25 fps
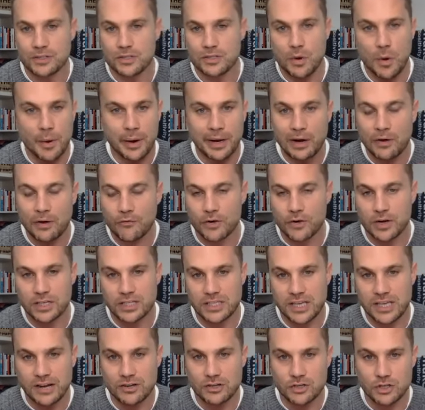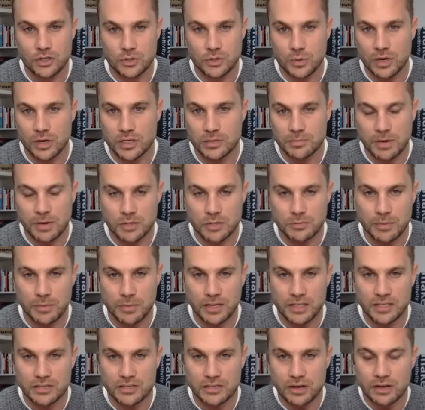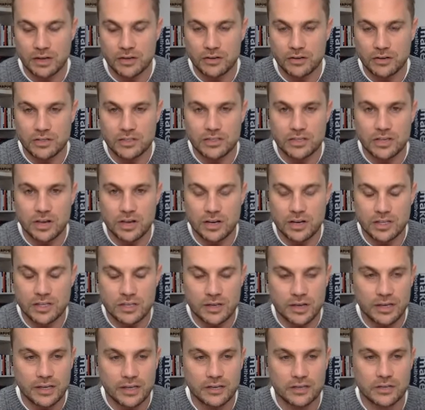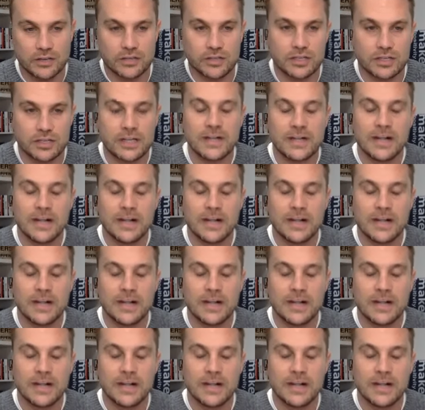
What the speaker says: So I went off on a tangent to earn as much money as I could as early as I could.